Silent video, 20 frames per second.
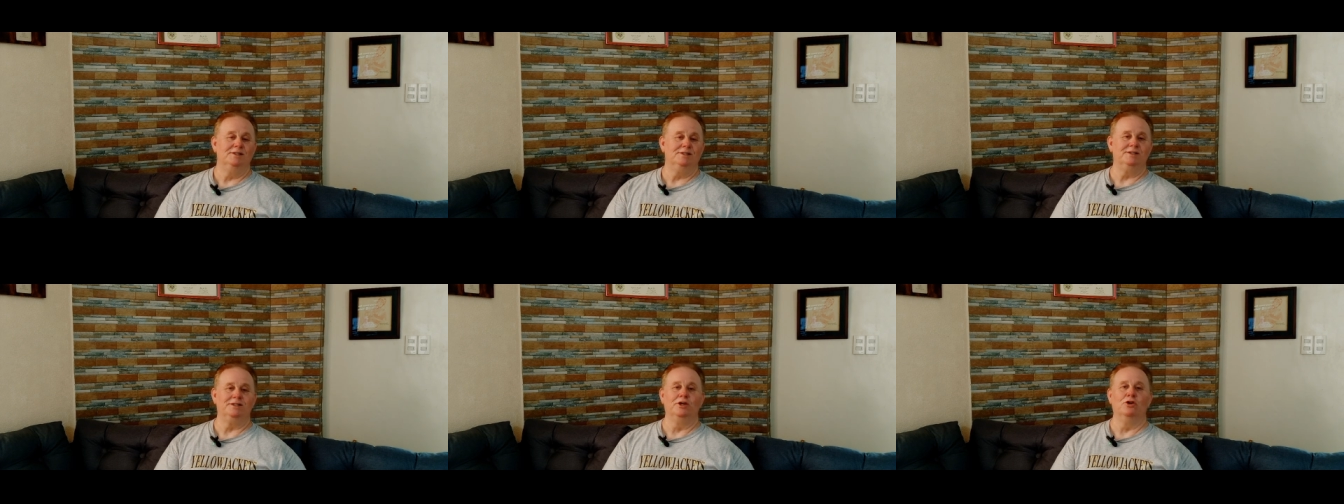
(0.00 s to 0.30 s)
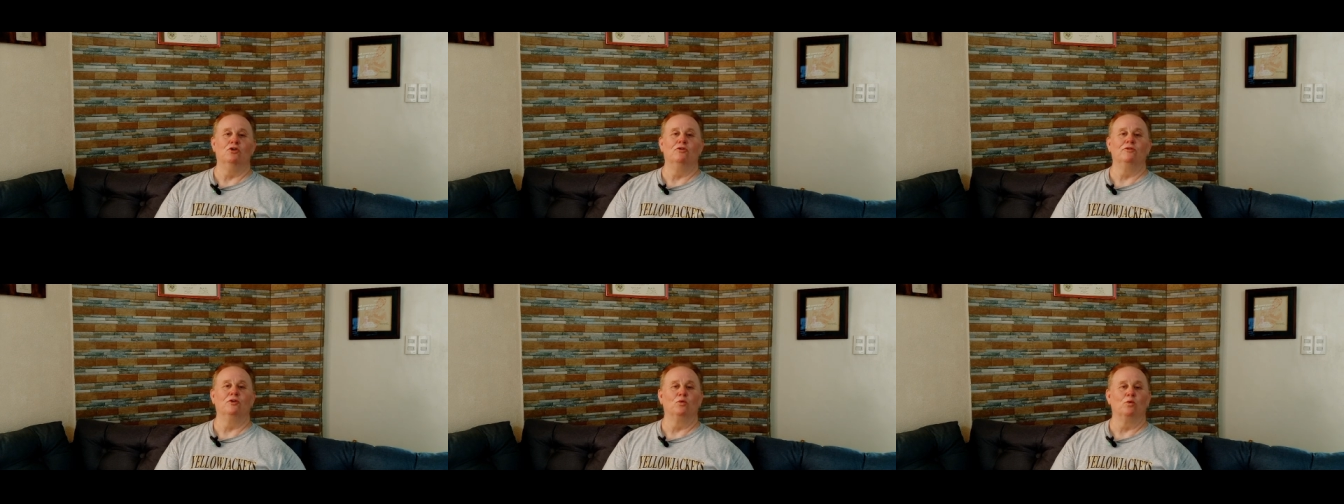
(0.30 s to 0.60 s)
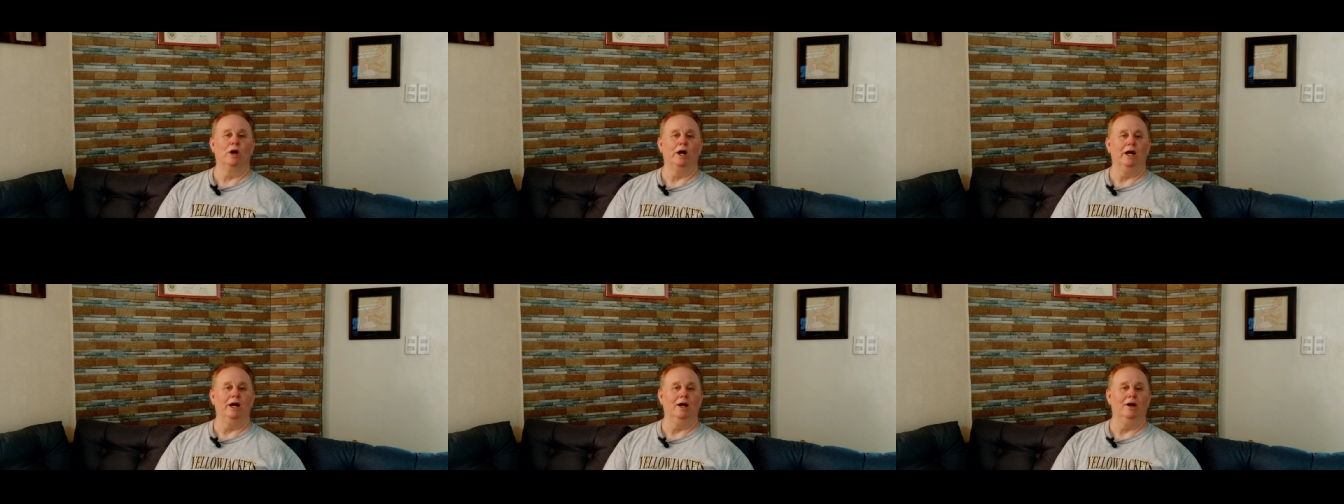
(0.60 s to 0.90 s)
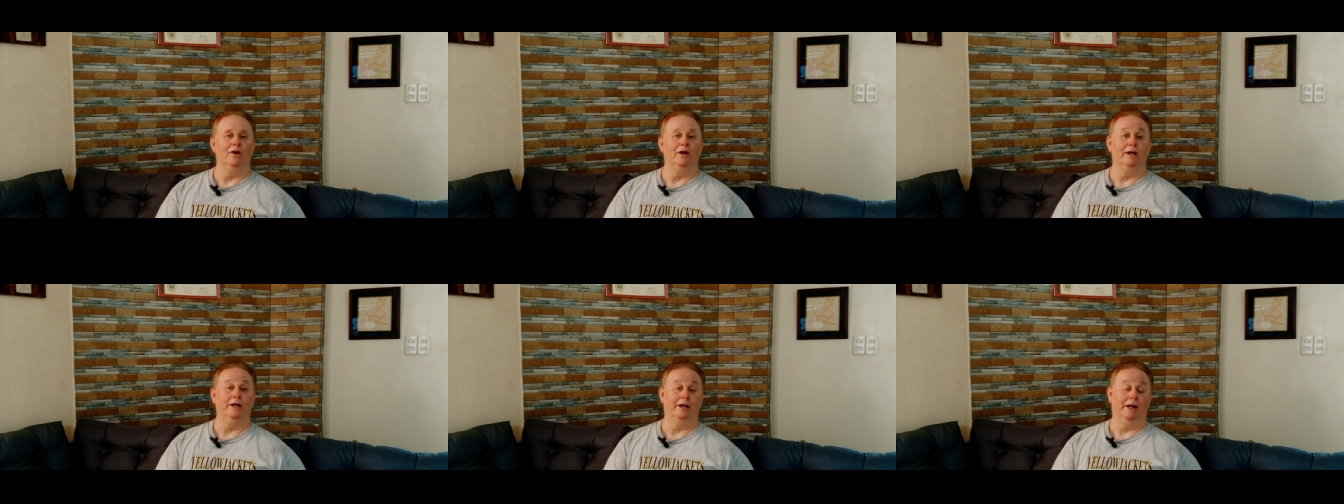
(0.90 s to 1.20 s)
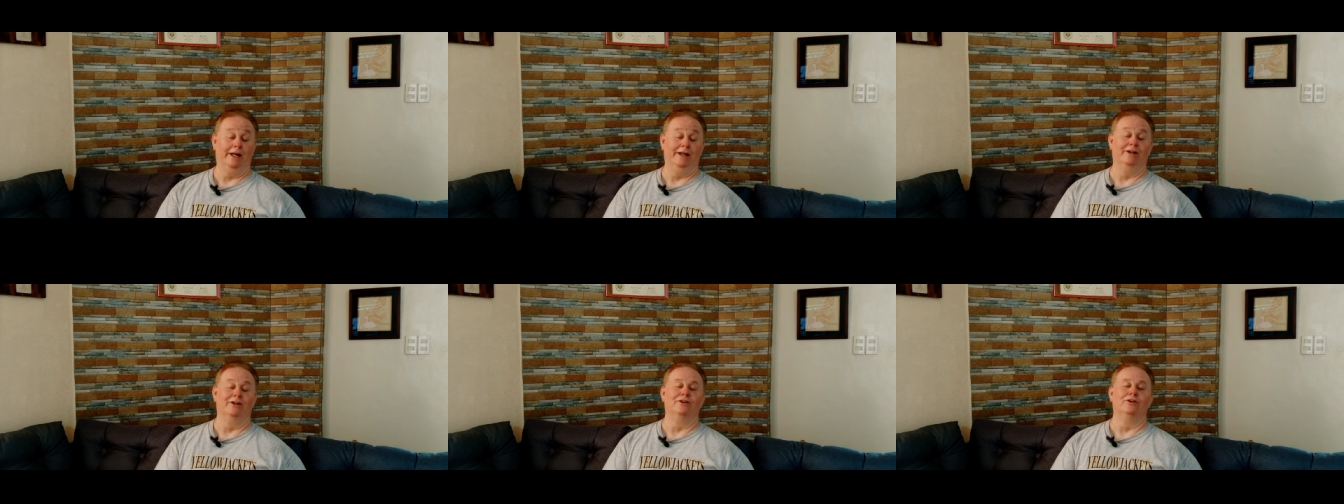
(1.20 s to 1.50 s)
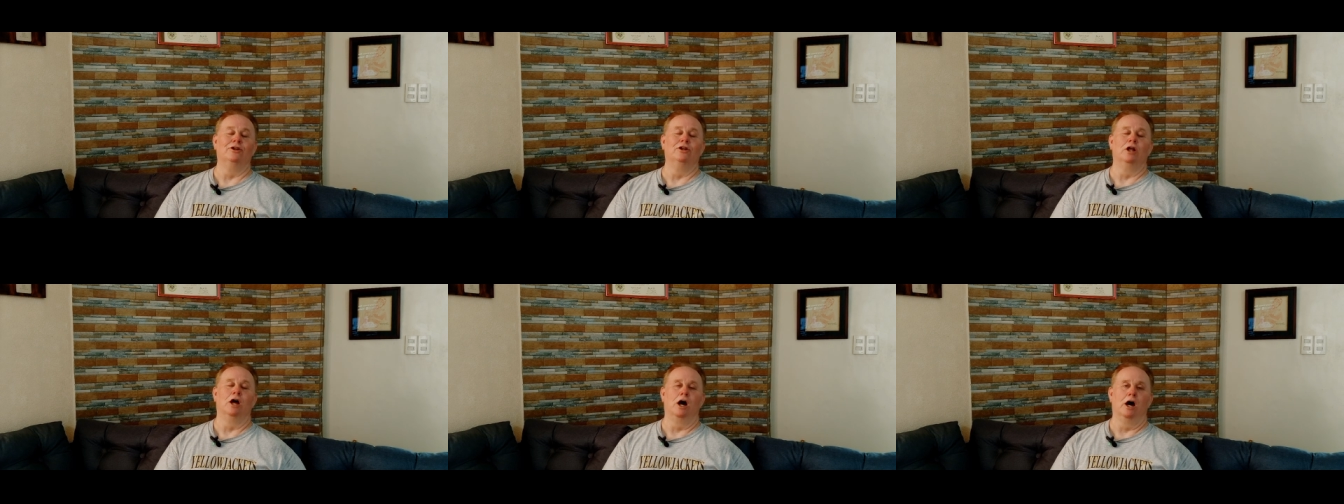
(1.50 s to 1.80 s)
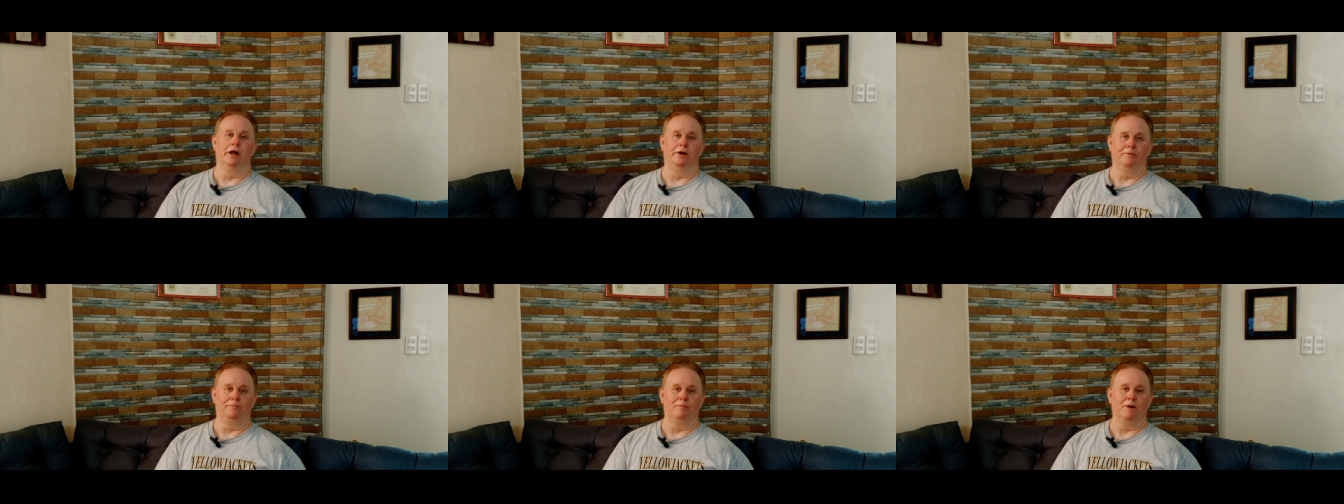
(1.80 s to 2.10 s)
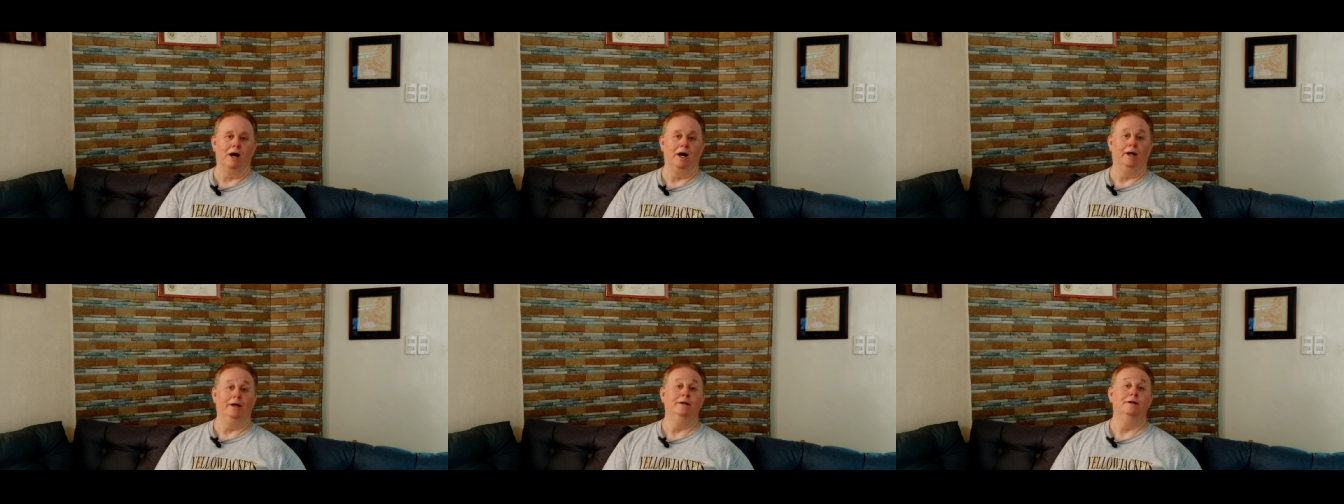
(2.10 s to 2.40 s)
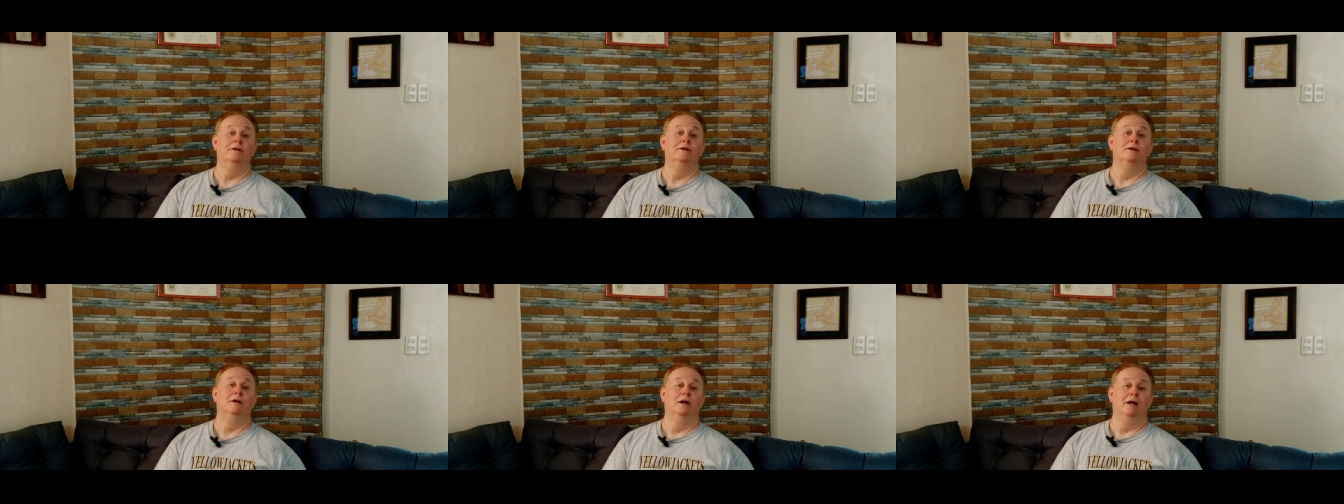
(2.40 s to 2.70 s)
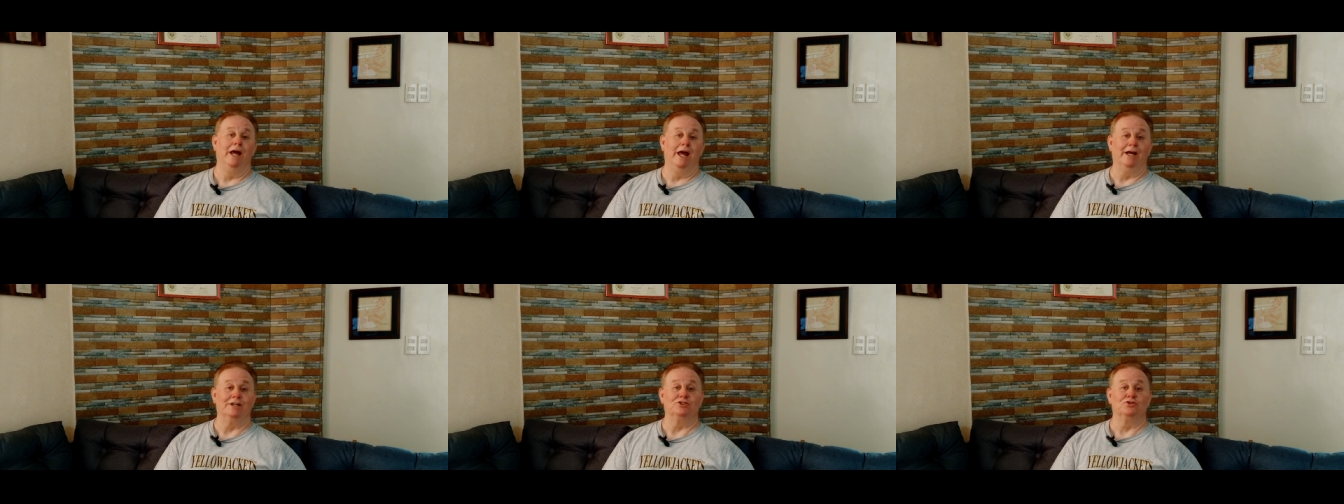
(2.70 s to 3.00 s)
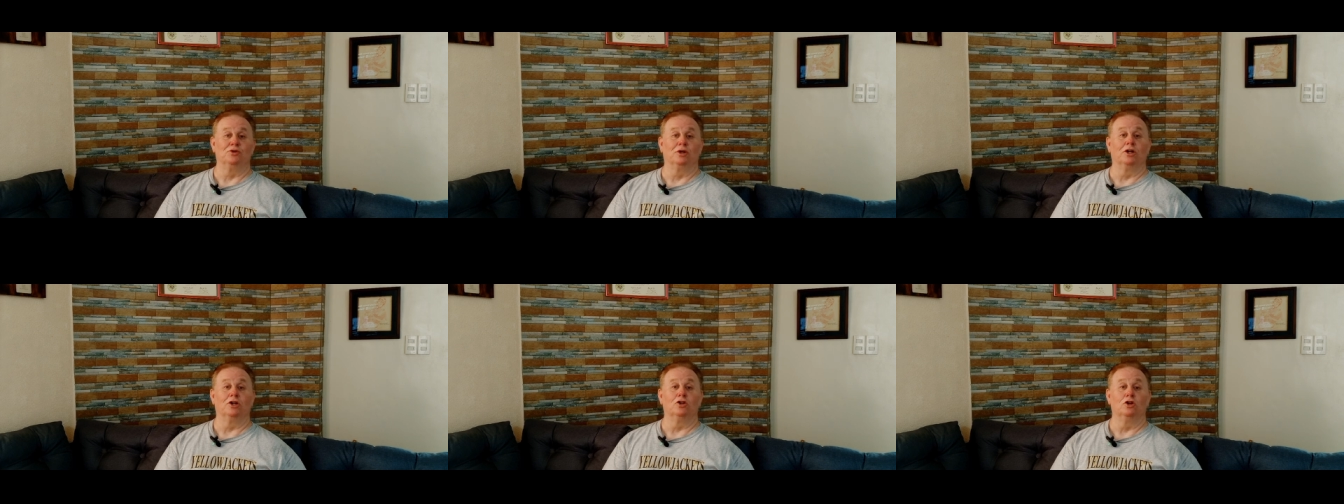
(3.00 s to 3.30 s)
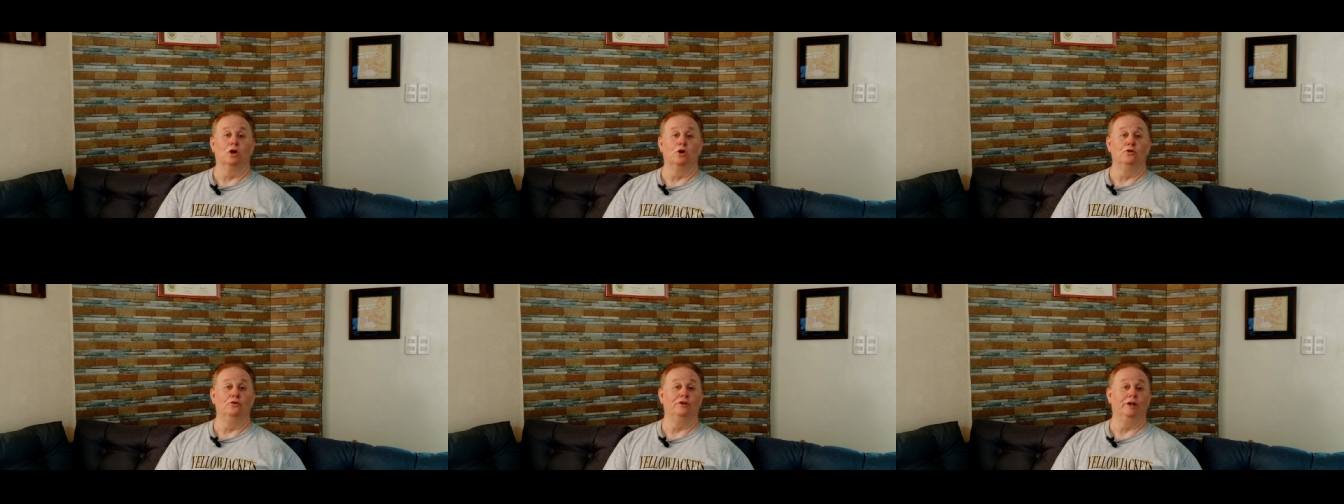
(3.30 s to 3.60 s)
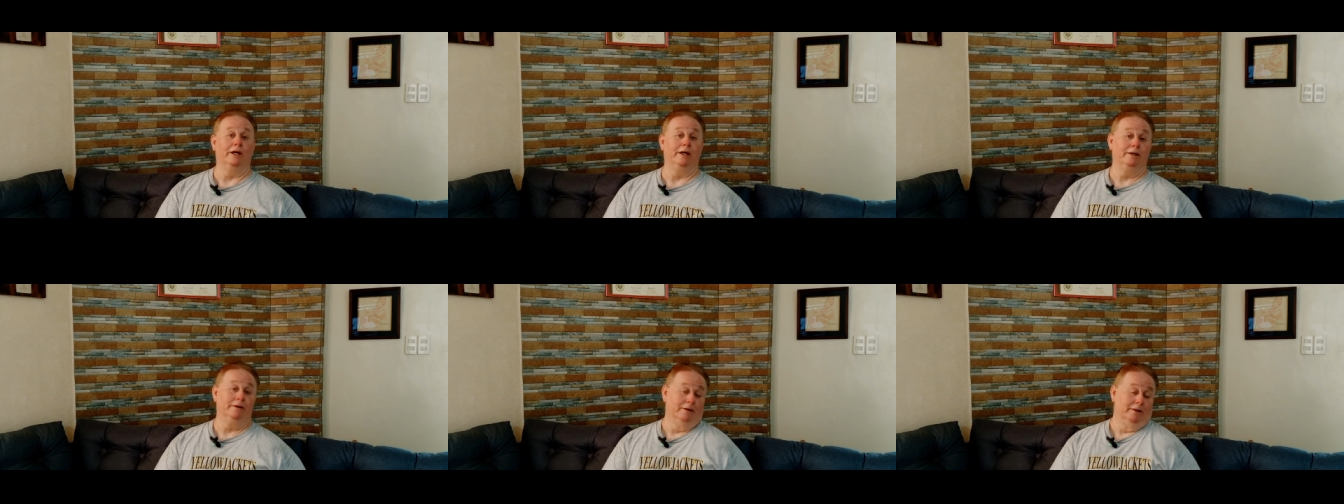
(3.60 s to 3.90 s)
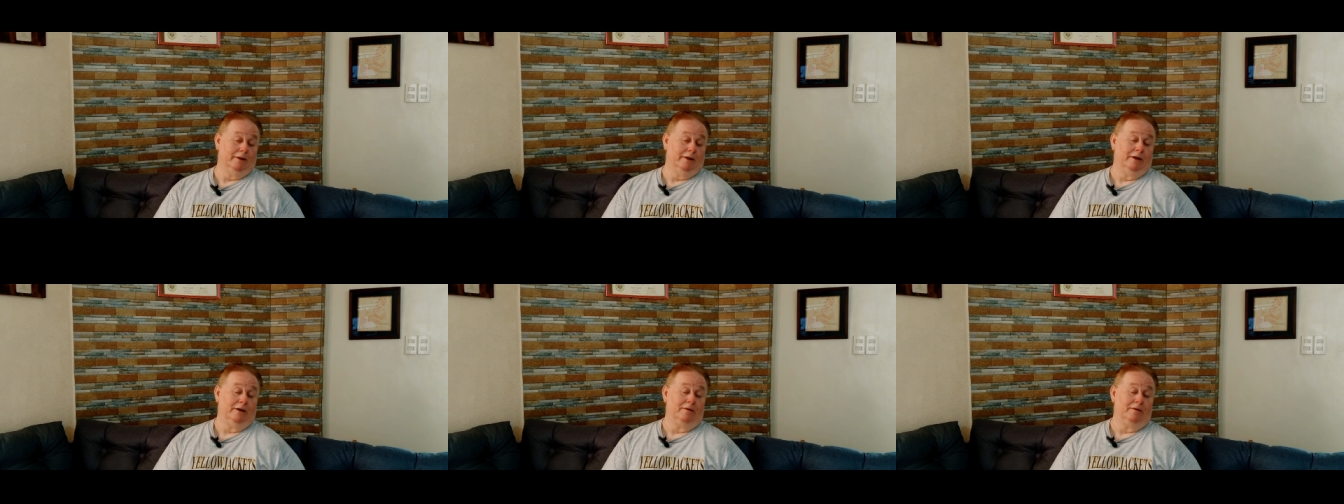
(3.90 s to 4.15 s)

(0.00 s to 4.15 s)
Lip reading: silverware and a lot of my extra clothing.